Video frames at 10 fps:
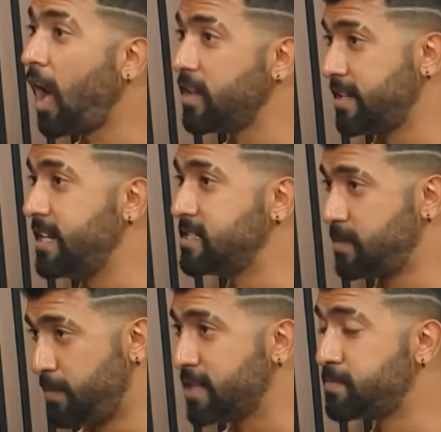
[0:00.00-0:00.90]
colonized
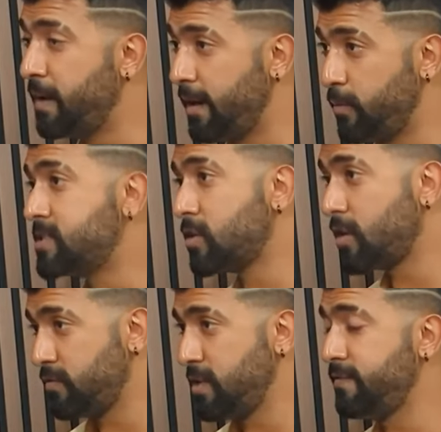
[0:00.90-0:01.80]
the British by we
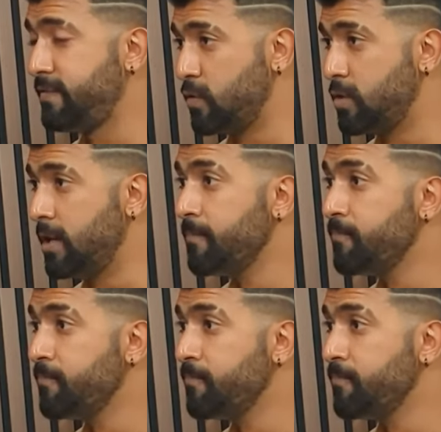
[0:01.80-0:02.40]
took over their food.